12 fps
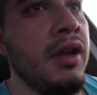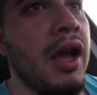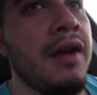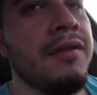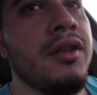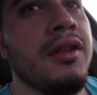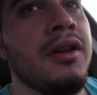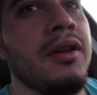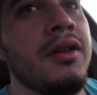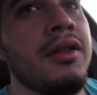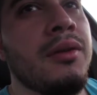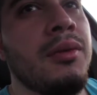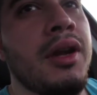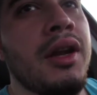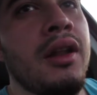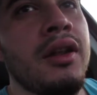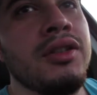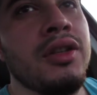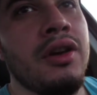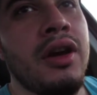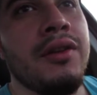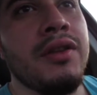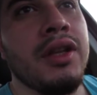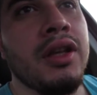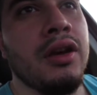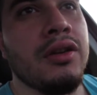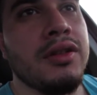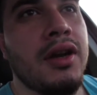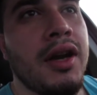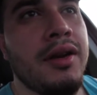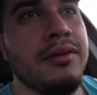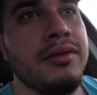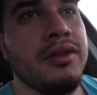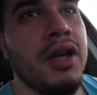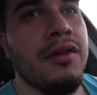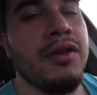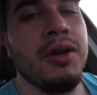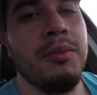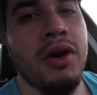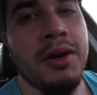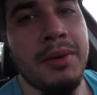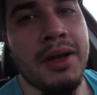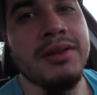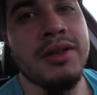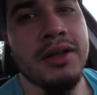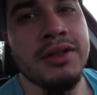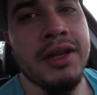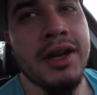after the run, and I'll let y'all know how everything goes. All right, y'all have a good morning, man. Y'all take